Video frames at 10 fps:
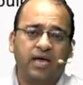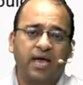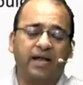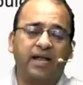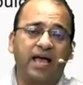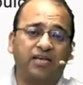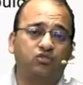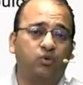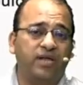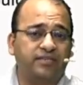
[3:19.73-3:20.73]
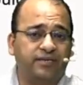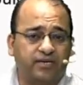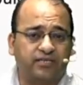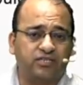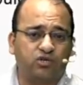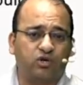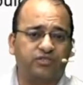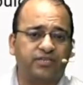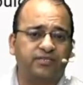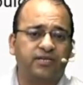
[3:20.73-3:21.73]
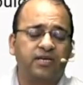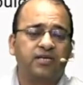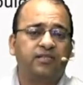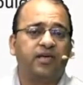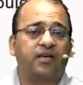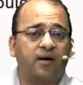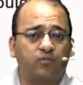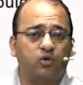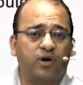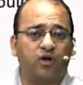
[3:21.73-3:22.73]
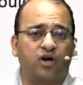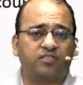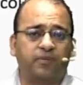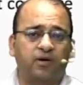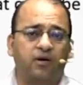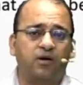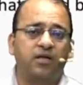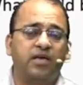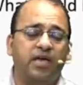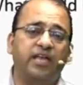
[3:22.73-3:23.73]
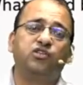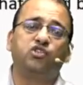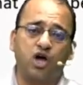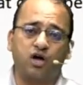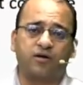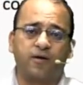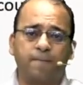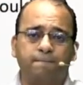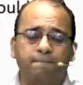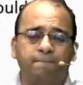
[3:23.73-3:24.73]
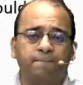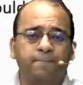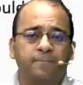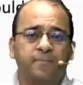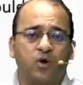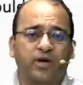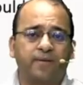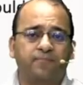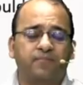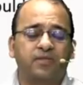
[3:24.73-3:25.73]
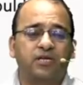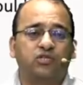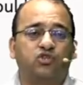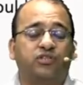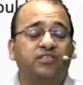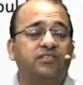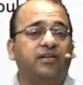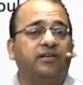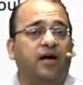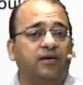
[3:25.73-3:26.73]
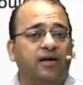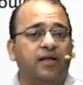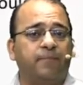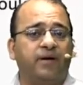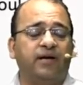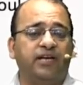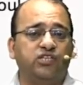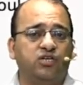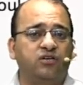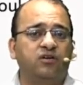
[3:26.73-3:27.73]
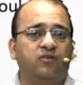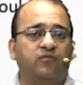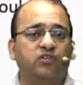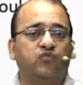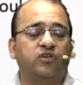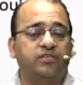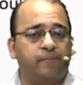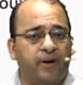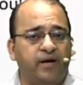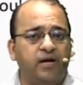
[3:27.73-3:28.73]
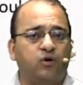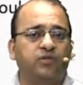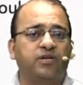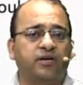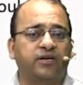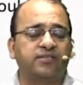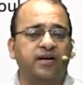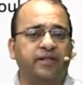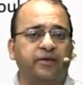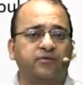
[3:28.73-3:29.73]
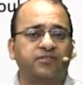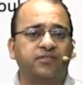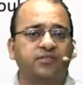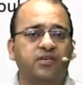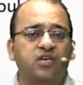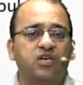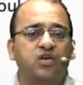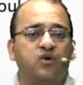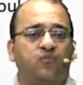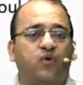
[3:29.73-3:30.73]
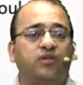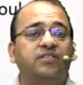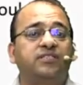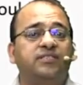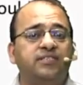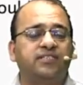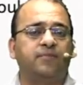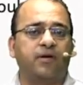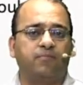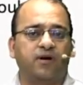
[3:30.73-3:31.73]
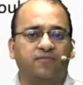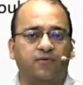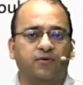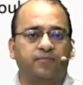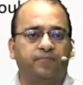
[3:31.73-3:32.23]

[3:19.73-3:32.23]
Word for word: And as soon as the ductus closes, they come to our hospital in shock. Okay, so this is a ductal dependent lesion which was dependent on the ductus arteriosus for the systemic blood flow.